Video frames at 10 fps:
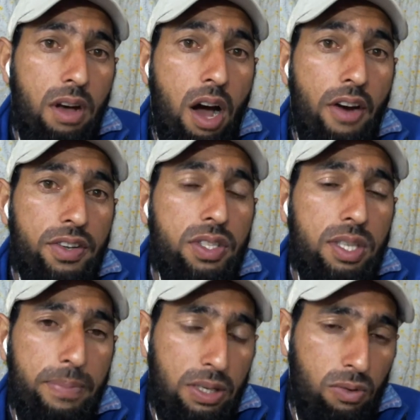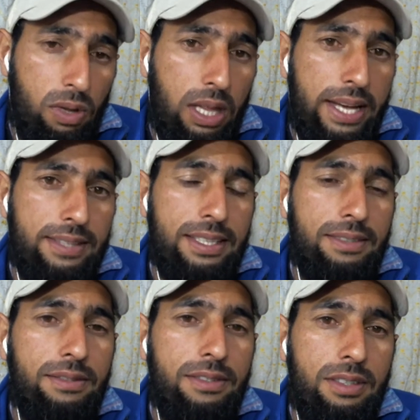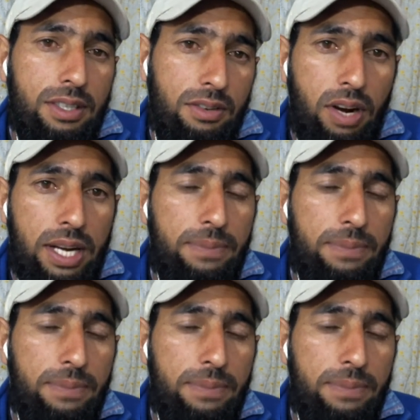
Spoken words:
or spiritual lesson, right?